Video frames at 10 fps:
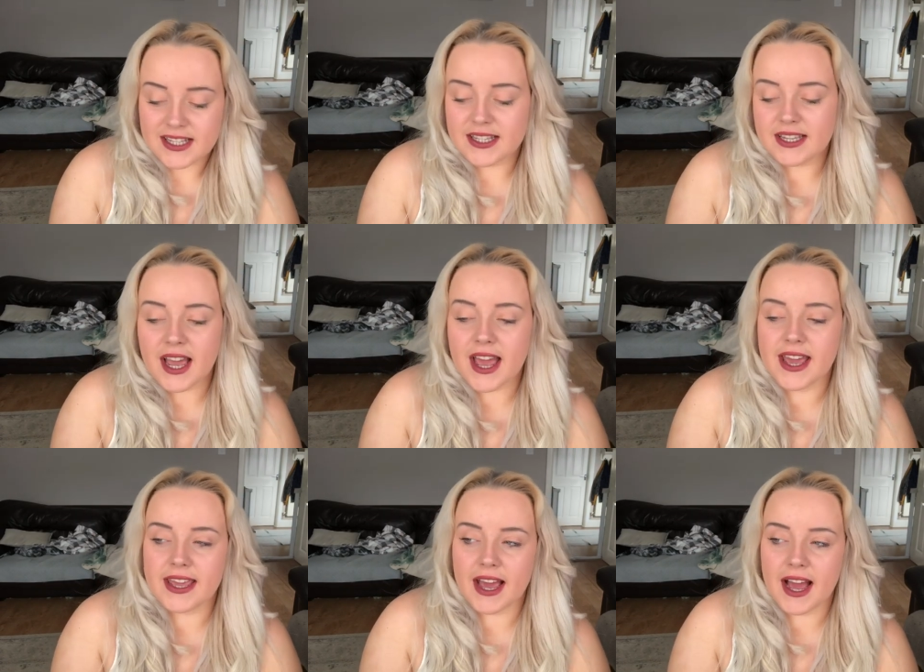
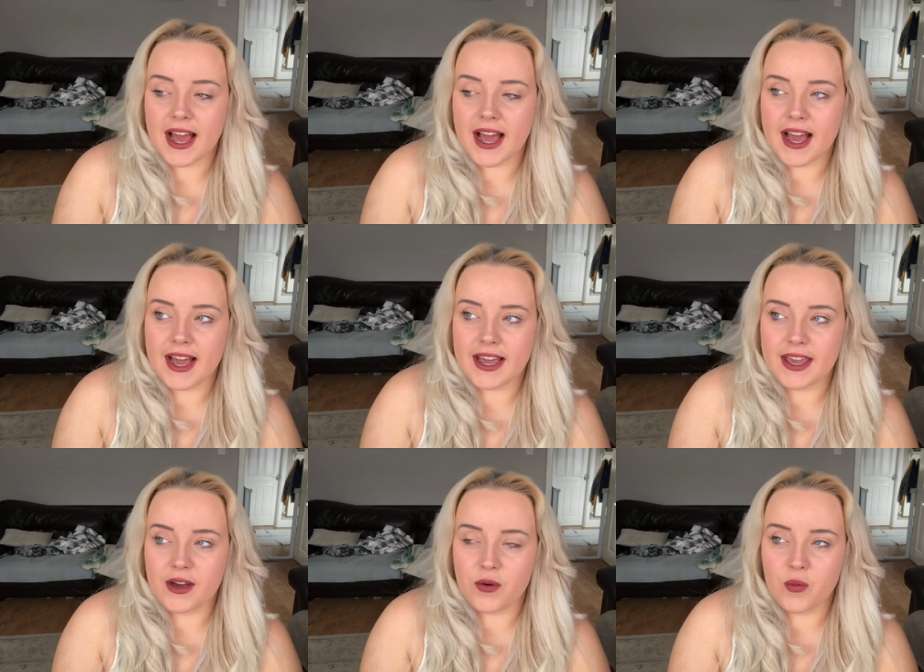Today
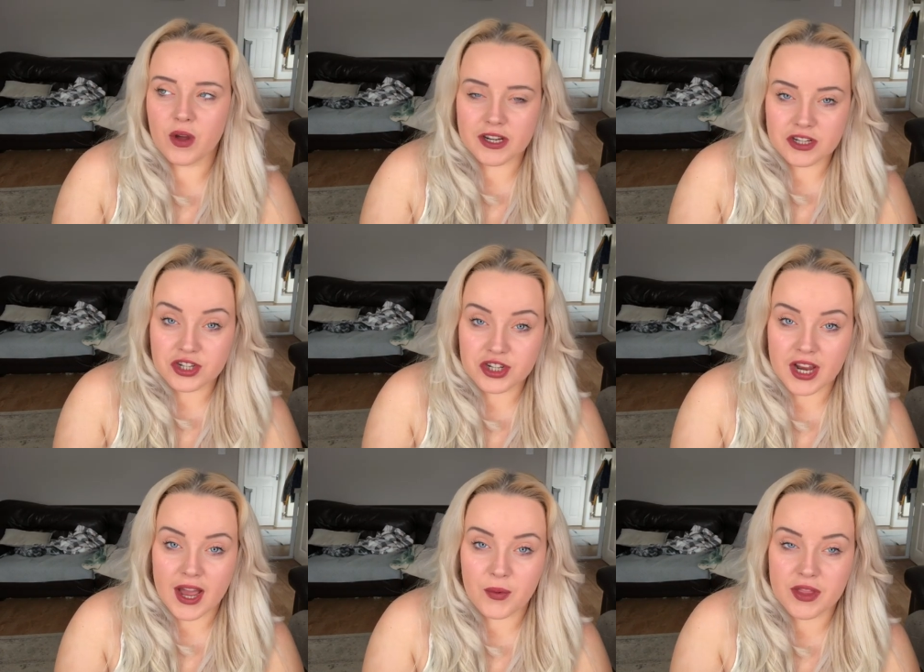I wanted to
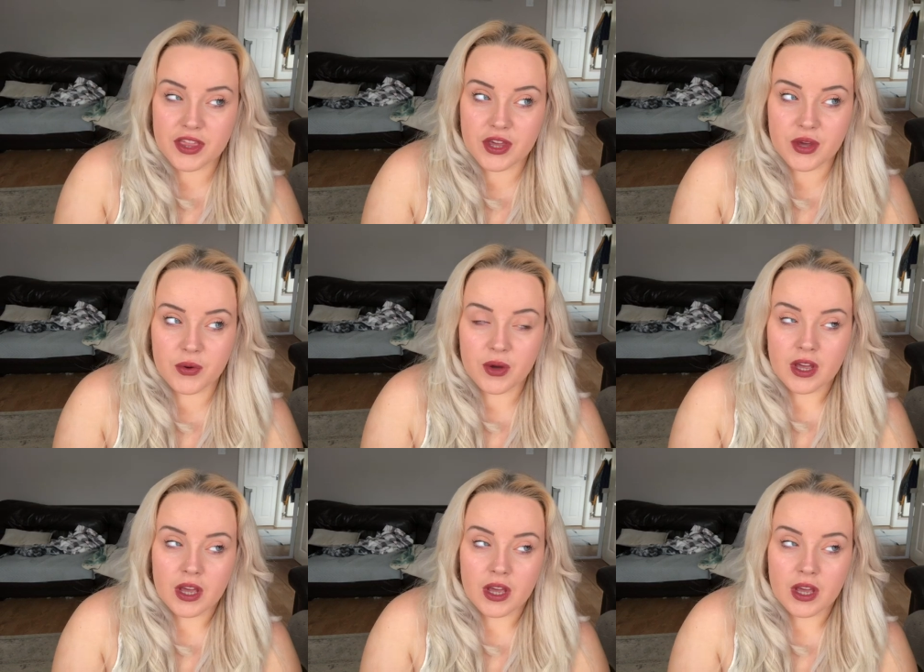share with you